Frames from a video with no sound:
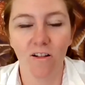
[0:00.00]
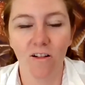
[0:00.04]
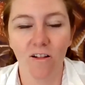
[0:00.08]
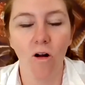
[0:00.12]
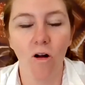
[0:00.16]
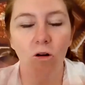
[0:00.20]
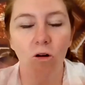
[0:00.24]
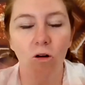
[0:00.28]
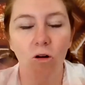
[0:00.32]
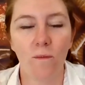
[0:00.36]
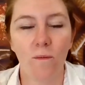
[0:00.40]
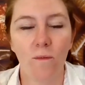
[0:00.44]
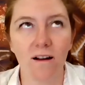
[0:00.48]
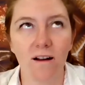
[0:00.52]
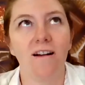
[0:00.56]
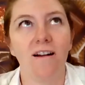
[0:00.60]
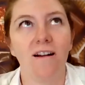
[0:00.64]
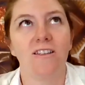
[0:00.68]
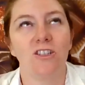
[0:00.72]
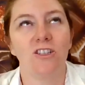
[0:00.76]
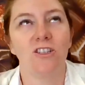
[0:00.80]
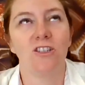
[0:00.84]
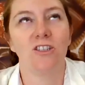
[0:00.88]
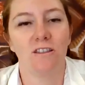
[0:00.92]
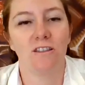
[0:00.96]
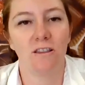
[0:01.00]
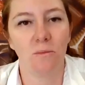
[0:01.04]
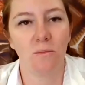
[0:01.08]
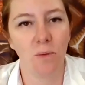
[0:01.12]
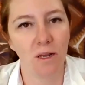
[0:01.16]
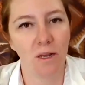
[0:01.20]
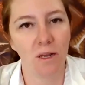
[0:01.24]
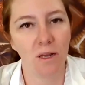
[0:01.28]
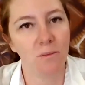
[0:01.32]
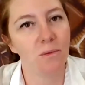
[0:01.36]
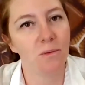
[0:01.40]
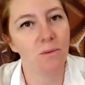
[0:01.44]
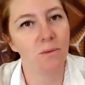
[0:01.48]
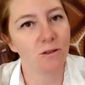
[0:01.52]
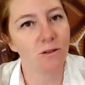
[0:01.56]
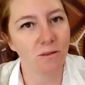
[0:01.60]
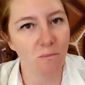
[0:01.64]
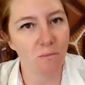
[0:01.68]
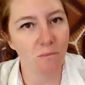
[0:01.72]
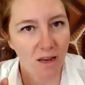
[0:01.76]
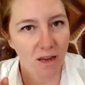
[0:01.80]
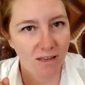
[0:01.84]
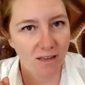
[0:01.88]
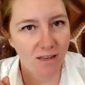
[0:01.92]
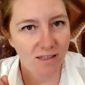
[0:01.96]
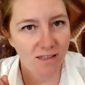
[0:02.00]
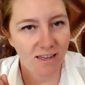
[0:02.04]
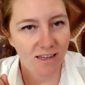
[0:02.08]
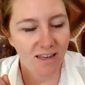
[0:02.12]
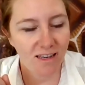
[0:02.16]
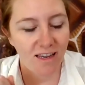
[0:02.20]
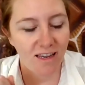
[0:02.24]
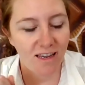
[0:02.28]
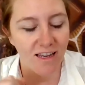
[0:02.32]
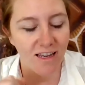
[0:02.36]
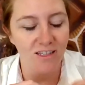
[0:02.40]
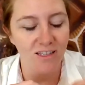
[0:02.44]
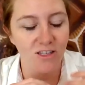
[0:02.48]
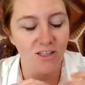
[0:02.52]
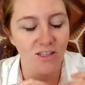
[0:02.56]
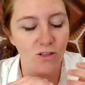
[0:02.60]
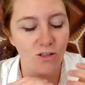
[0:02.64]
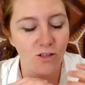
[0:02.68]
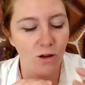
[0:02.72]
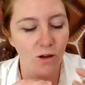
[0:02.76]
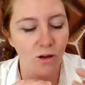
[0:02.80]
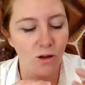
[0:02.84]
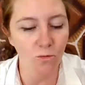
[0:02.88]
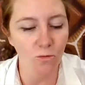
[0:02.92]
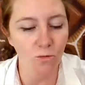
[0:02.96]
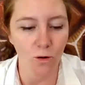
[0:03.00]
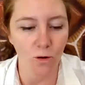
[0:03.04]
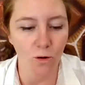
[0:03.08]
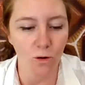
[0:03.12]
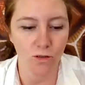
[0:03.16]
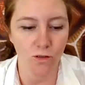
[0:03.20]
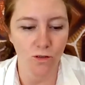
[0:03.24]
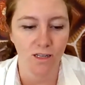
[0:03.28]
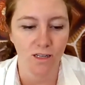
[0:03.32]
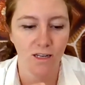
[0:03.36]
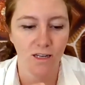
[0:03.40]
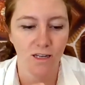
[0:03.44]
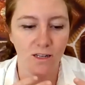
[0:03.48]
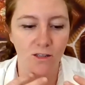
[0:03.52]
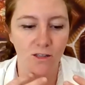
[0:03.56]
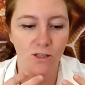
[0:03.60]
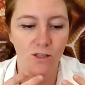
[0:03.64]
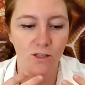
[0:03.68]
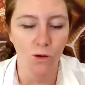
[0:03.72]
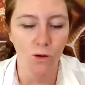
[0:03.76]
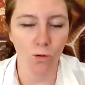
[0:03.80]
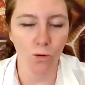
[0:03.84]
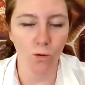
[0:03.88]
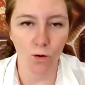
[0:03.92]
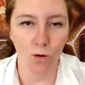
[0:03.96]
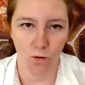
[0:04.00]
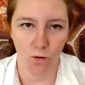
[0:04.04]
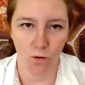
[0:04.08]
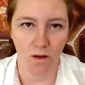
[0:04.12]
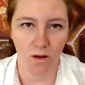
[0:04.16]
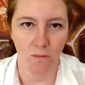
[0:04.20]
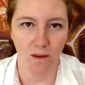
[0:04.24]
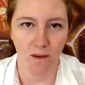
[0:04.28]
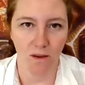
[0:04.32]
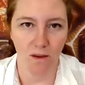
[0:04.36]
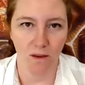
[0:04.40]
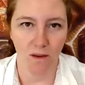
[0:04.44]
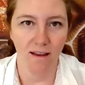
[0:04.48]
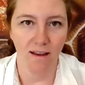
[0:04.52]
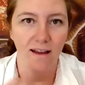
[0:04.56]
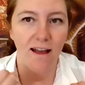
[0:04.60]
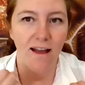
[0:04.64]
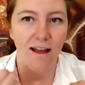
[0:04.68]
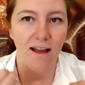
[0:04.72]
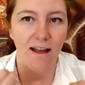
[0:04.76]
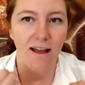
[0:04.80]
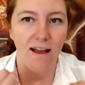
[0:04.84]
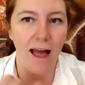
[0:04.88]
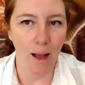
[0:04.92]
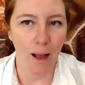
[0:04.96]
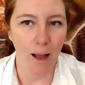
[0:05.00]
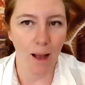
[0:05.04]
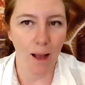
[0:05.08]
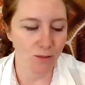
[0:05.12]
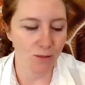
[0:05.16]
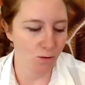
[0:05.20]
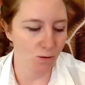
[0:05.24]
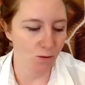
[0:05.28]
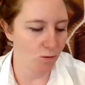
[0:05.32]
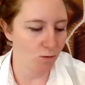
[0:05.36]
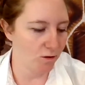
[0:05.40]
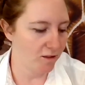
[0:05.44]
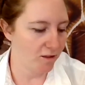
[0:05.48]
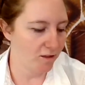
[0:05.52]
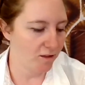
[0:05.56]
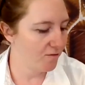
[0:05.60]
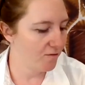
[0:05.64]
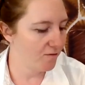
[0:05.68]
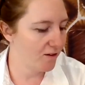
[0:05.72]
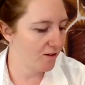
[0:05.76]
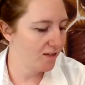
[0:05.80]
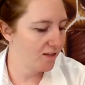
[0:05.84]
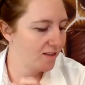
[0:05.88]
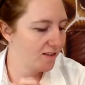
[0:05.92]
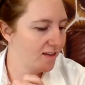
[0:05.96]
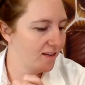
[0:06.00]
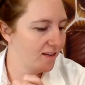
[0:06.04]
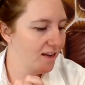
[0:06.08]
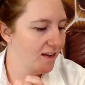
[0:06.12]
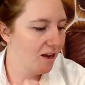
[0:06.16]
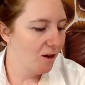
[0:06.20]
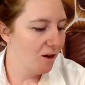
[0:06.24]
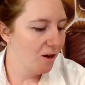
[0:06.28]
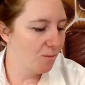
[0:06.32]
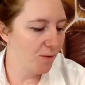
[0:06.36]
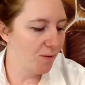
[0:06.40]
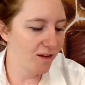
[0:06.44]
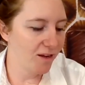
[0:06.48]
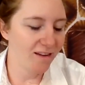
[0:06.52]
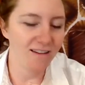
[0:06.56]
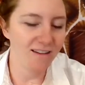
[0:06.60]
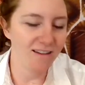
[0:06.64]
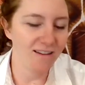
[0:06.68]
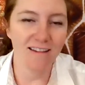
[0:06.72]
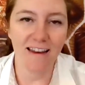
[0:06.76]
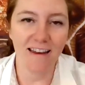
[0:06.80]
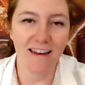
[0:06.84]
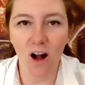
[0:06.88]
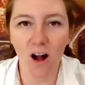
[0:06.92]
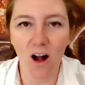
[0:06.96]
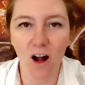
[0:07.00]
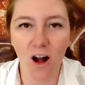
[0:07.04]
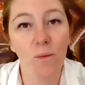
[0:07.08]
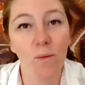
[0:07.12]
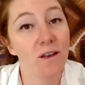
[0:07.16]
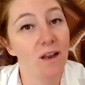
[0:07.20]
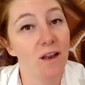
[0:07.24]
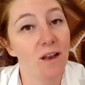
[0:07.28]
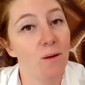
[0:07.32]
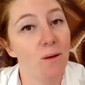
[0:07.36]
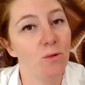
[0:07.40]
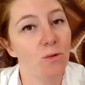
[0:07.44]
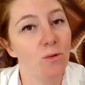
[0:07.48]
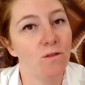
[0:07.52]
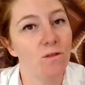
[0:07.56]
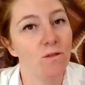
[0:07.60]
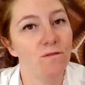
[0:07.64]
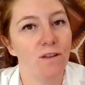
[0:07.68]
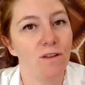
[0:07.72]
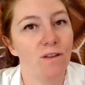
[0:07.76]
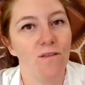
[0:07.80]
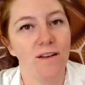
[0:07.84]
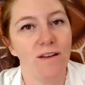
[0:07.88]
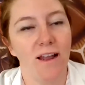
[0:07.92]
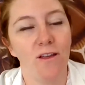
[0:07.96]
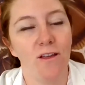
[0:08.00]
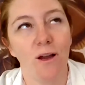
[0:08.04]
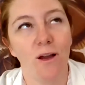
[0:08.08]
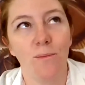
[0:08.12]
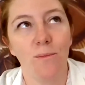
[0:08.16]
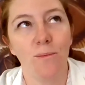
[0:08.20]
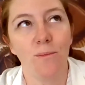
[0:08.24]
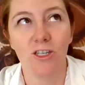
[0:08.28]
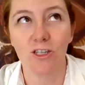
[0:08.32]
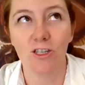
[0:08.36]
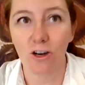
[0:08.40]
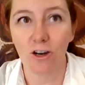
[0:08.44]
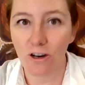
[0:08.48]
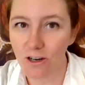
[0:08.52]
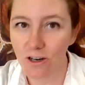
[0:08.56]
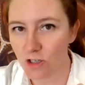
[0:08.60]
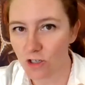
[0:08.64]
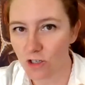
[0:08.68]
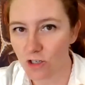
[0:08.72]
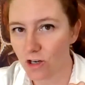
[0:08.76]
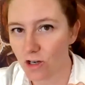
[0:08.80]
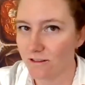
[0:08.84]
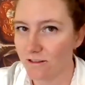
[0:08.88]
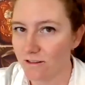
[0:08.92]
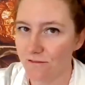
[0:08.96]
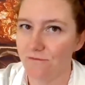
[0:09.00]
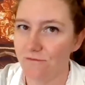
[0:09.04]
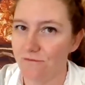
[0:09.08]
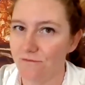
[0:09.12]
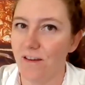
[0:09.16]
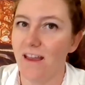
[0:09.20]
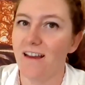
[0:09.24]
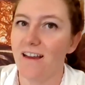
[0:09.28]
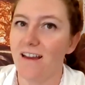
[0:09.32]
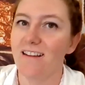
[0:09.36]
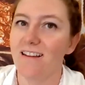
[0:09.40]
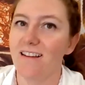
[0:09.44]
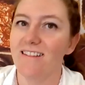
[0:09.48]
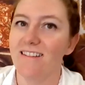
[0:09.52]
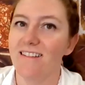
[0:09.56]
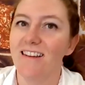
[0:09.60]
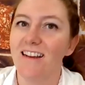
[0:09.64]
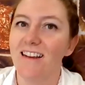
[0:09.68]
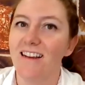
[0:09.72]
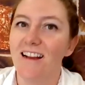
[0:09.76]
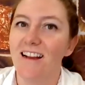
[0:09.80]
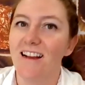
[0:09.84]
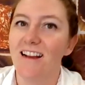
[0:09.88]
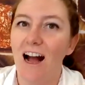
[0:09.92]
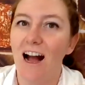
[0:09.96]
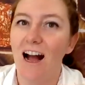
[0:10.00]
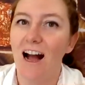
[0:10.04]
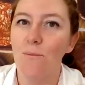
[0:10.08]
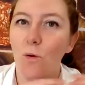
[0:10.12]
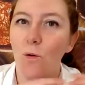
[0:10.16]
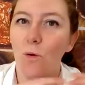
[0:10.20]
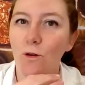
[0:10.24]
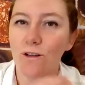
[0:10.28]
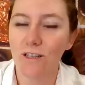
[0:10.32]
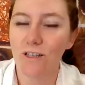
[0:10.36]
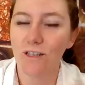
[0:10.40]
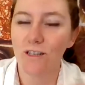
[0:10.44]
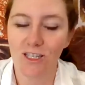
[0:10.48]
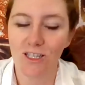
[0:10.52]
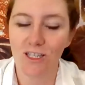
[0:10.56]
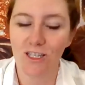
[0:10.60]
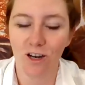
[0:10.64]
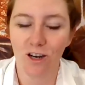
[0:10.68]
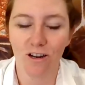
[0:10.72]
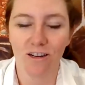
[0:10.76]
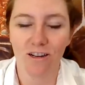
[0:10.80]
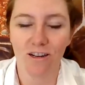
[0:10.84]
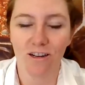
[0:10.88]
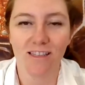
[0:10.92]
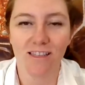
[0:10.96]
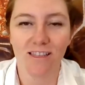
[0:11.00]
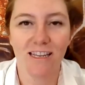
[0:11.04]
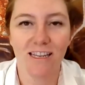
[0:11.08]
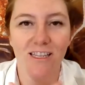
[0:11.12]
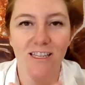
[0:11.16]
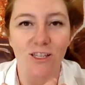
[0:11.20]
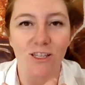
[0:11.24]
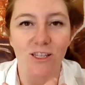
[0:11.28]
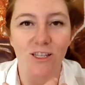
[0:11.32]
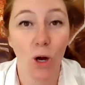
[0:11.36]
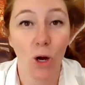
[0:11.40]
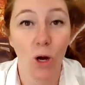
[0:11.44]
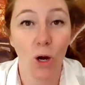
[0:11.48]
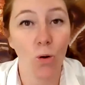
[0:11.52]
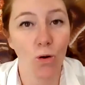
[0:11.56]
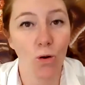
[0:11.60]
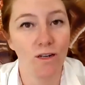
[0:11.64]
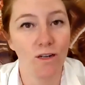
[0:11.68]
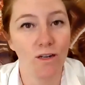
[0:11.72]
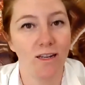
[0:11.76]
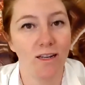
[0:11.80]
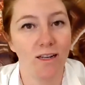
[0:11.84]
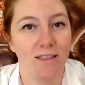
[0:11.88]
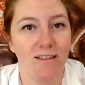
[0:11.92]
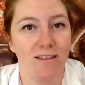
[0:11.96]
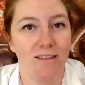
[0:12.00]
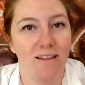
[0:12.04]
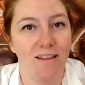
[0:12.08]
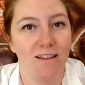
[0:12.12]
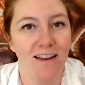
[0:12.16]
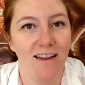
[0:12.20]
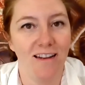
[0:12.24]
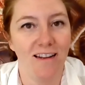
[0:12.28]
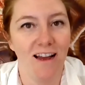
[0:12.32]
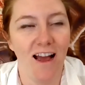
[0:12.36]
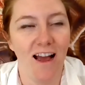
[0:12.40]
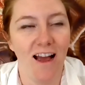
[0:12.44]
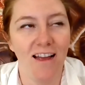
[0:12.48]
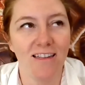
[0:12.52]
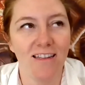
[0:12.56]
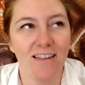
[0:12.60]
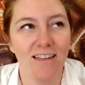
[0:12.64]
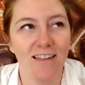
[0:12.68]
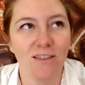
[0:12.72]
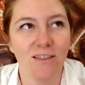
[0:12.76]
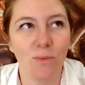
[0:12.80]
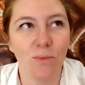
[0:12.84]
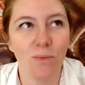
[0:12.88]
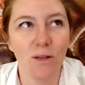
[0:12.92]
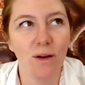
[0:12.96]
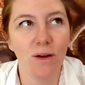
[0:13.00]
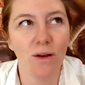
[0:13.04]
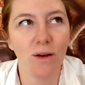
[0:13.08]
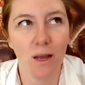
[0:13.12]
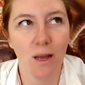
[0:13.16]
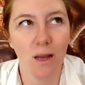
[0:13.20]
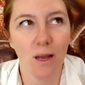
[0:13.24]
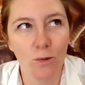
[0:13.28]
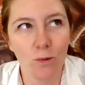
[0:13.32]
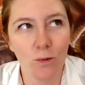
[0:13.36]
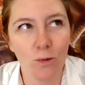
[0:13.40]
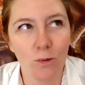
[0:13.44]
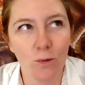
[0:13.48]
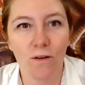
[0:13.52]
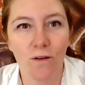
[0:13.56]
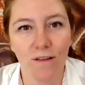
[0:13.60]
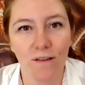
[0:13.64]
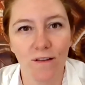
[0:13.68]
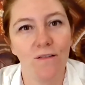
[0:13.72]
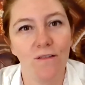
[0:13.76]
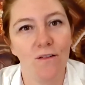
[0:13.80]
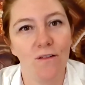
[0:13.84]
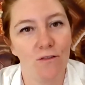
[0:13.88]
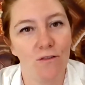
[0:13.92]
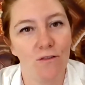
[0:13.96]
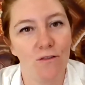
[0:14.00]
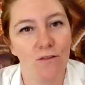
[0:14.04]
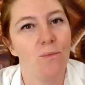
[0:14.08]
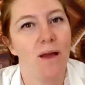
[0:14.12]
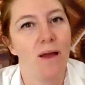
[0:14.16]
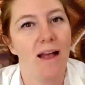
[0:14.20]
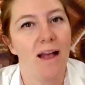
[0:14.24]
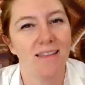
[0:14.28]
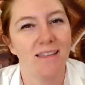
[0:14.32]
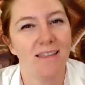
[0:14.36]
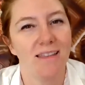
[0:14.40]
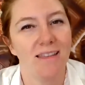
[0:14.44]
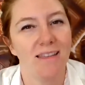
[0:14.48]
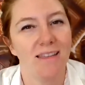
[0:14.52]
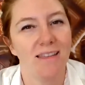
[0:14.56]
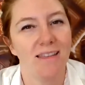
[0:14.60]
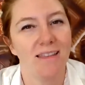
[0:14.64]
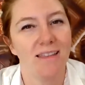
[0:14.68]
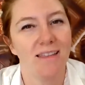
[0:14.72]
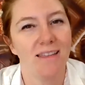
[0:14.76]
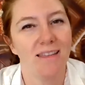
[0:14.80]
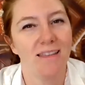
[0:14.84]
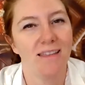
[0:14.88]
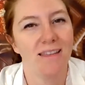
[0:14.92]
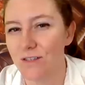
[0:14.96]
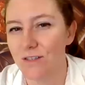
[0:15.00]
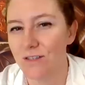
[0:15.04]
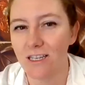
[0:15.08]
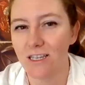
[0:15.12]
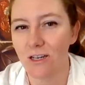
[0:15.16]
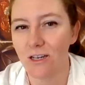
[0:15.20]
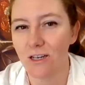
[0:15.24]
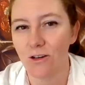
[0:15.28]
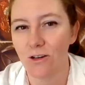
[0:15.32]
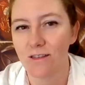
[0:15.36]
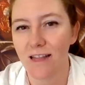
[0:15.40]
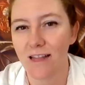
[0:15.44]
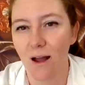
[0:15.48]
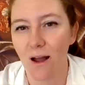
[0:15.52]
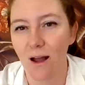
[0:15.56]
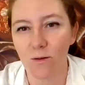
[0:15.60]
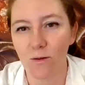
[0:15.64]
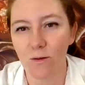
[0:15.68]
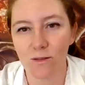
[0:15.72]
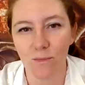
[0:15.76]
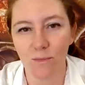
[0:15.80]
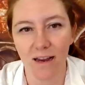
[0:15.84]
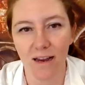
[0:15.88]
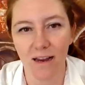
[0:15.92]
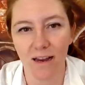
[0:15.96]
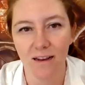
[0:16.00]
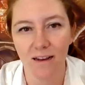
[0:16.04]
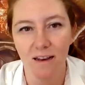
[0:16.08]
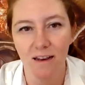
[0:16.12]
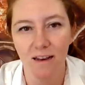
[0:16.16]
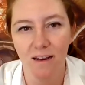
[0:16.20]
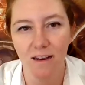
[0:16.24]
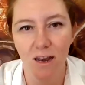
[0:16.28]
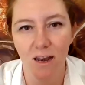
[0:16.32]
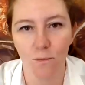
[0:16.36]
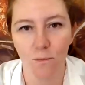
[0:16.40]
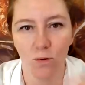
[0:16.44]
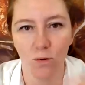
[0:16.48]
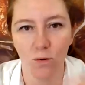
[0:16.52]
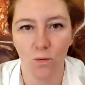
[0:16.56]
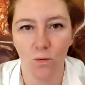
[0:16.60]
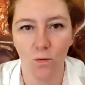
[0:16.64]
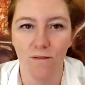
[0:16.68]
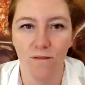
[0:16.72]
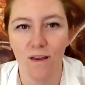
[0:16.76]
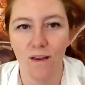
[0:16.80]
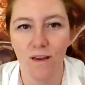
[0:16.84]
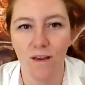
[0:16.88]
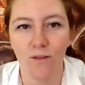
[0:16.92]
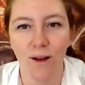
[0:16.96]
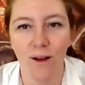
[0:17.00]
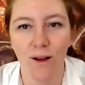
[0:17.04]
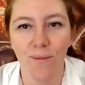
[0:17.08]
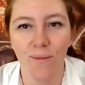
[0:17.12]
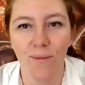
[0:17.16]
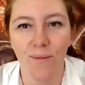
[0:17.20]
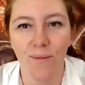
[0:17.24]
Oh my gosh, the peanut butter is amazing. It's so roasted and so creamy. Absolutely love it. But now my number one favorite, now that I'm a dark chocolate fan, I'm more into the darks, is Coconut Delight. It's been my number one favorite for the past like 15 years. That was my number one favorite.